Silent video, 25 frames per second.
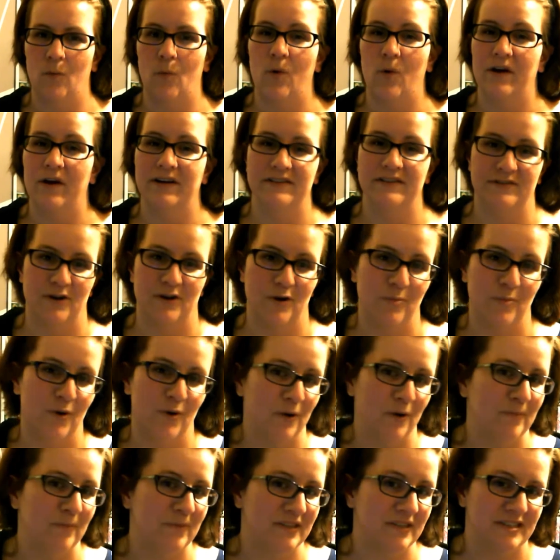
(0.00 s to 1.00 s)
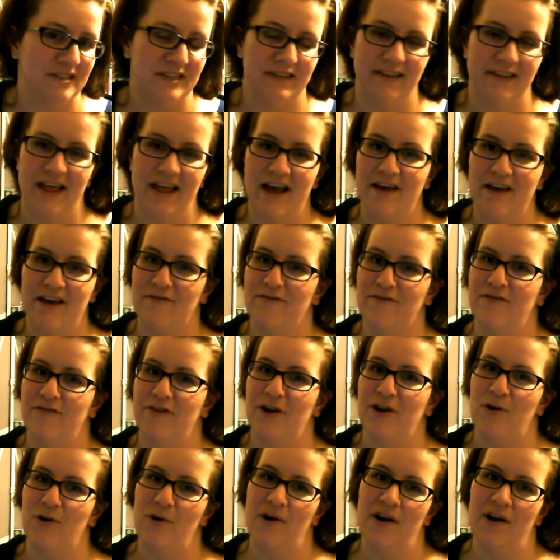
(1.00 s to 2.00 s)
what is our purpose in life,
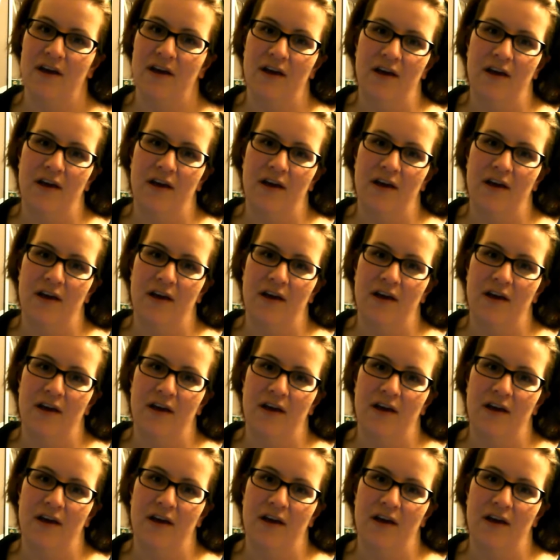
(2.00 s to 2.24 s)
and